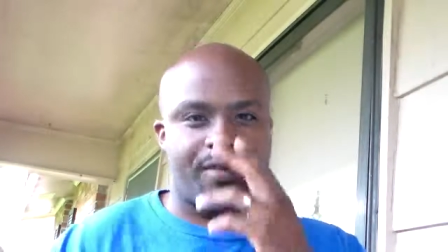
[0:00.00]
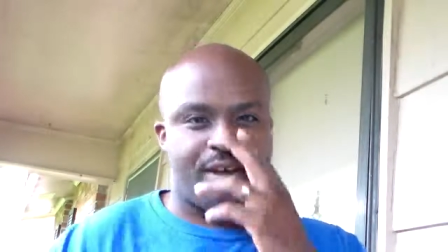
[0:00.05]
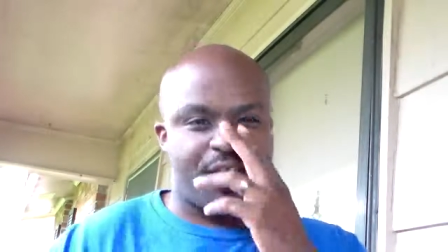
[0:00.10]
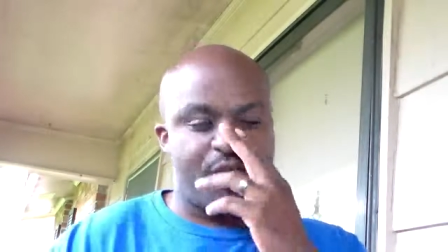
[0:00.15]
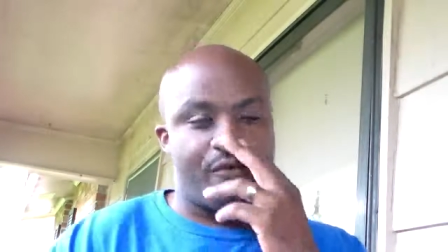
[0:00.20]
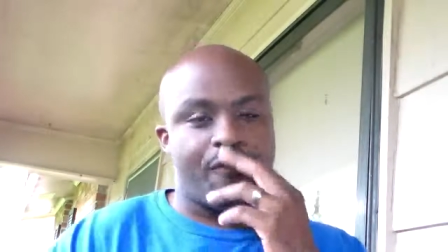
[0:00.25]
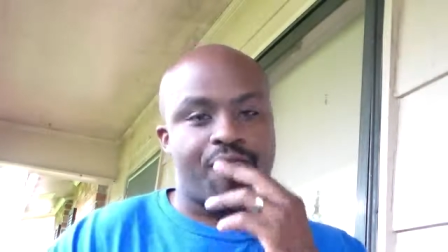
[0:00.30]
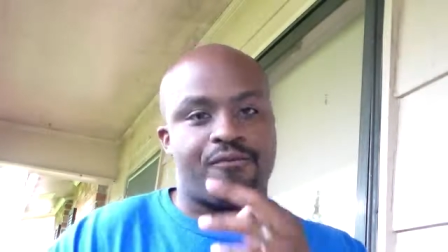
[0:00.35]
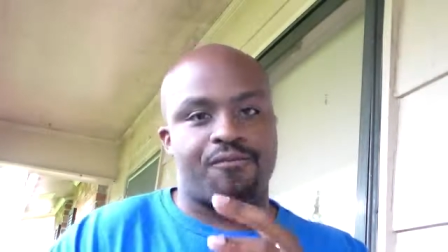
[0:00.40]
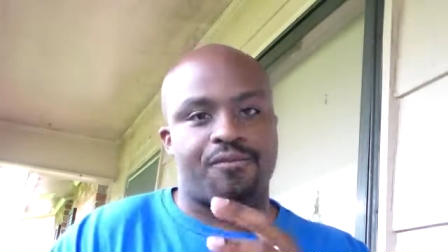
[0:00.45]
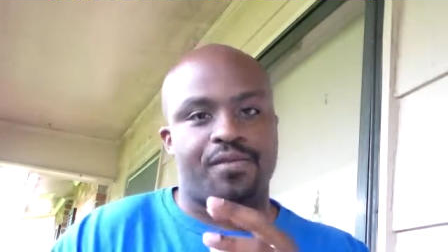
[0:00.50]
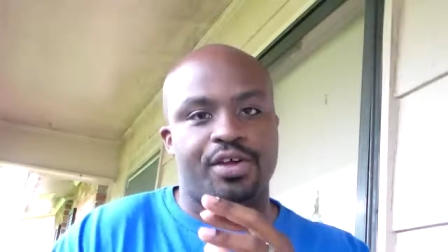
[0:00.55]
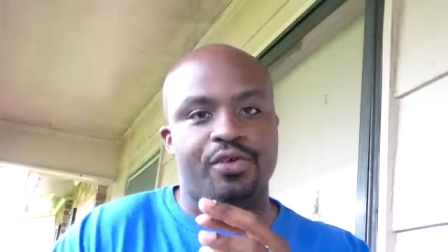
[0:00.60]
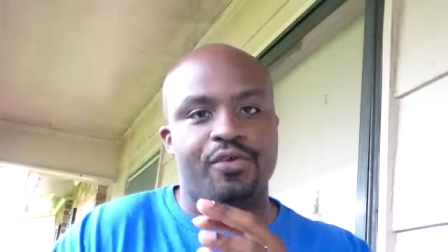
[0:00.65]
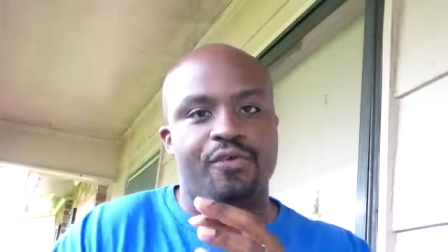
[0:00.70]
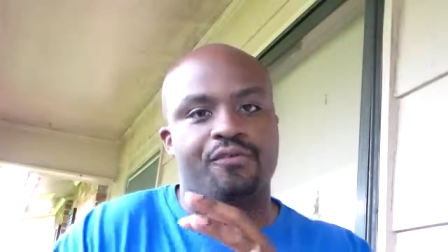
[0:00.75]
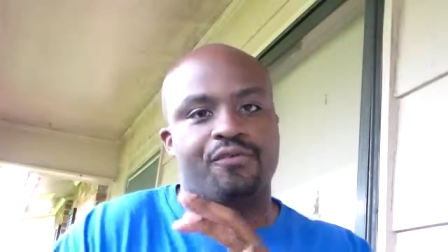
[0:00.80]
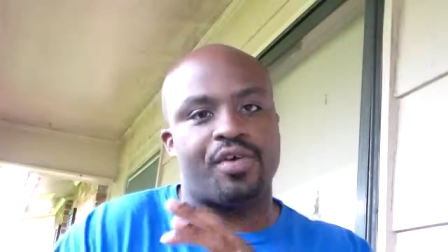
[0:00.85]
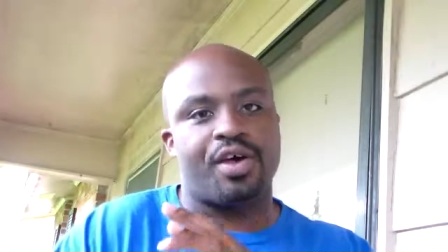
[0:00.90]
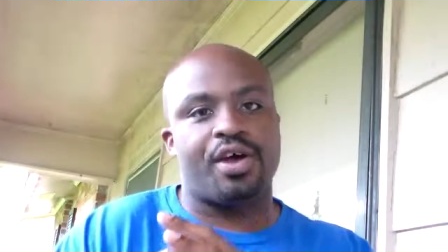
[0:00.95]
and you and
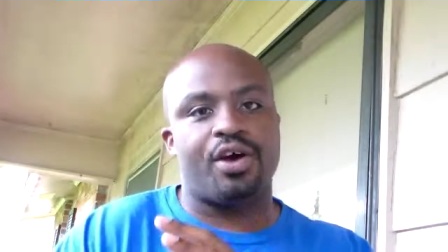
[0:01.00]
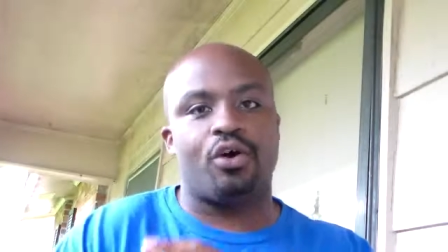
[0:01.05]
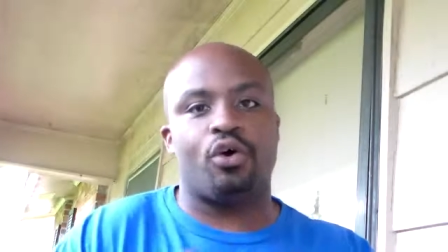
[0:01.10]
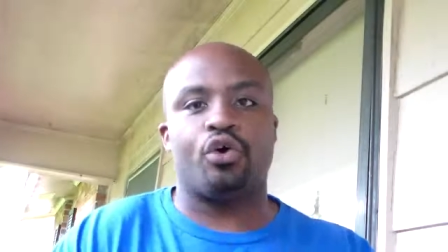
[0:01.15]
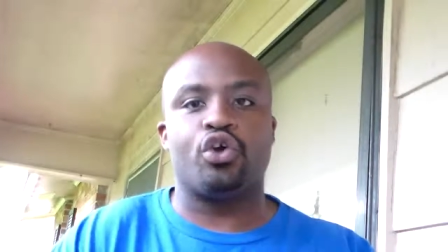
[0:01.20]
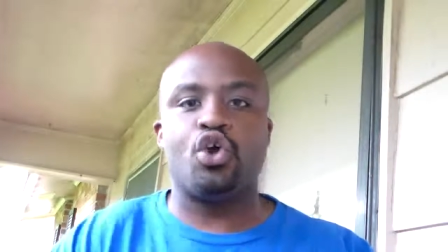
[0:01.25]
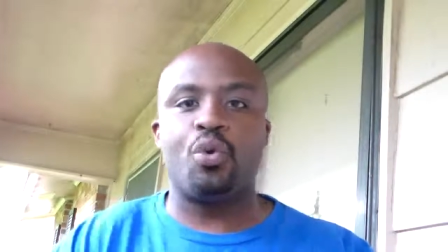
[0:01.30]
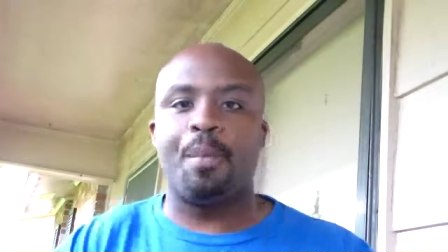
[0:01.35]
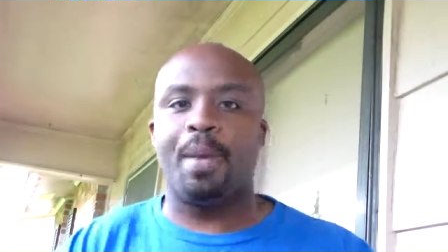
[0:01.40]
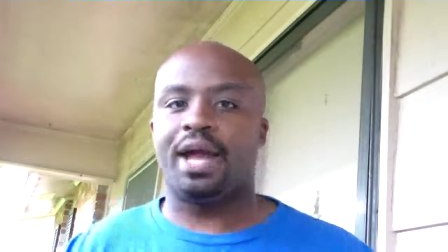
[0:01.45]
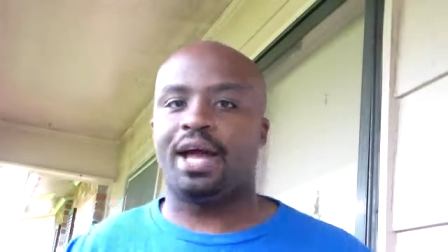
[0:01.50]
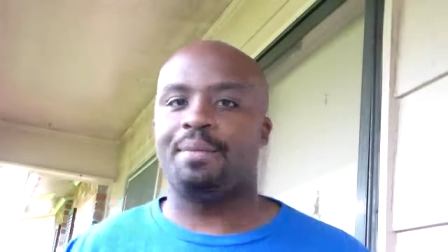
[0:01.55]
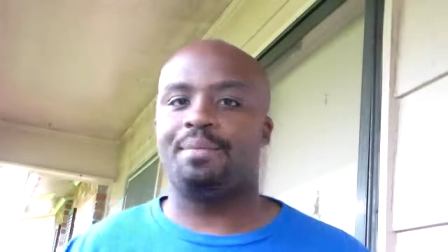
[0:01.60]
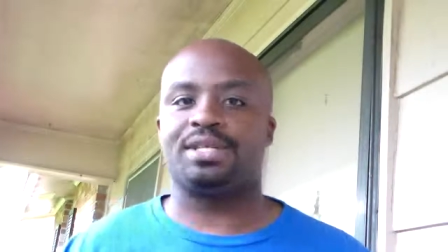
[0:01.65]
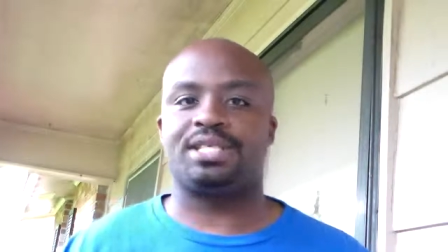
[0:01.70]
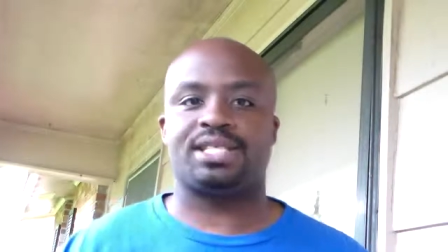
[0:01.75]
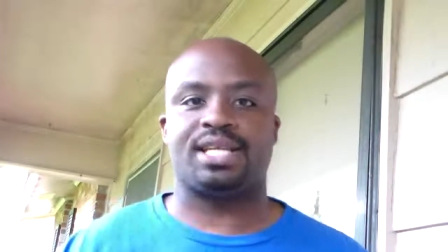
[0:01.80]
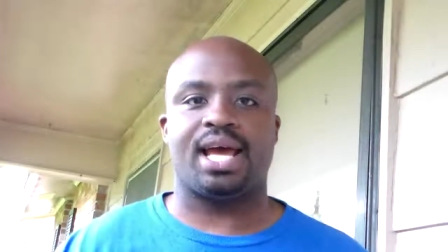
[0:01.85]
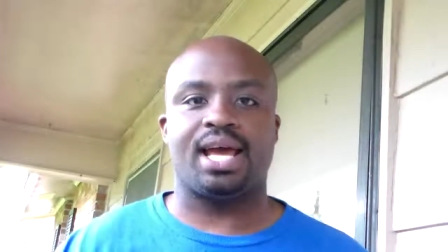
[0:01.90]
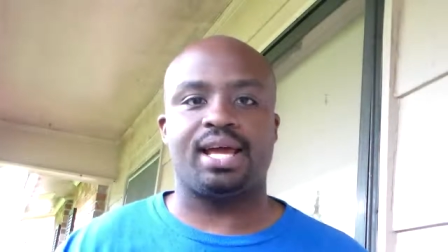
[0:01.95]
you fail or you make a
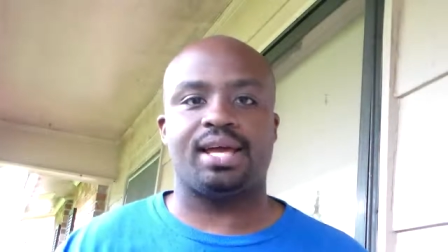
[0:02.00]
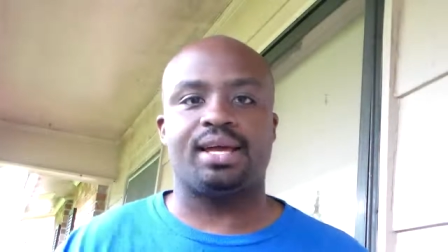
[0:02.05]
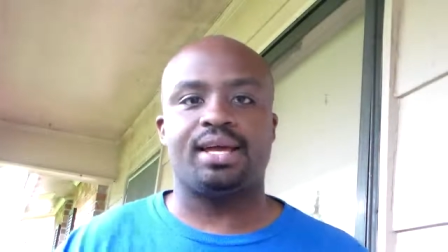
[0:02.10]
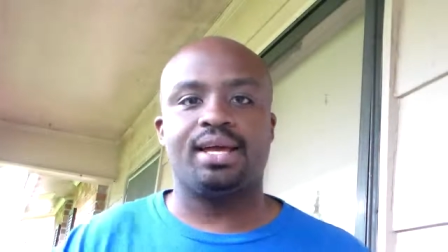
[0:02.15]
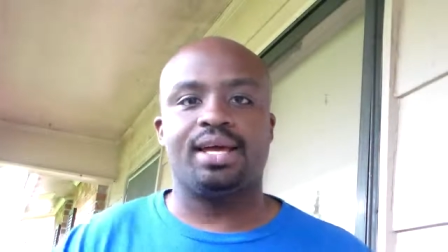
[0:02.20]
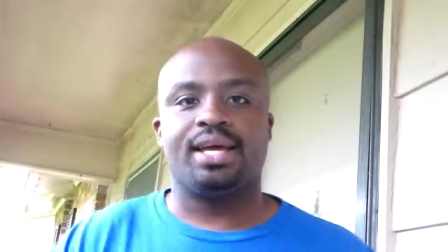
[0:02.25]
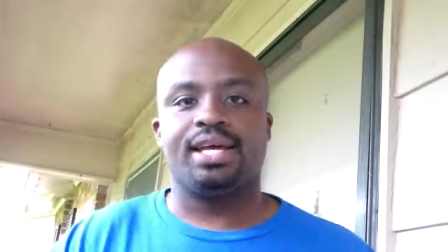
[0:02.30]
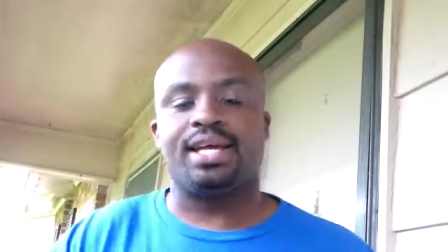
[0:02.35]
mistake,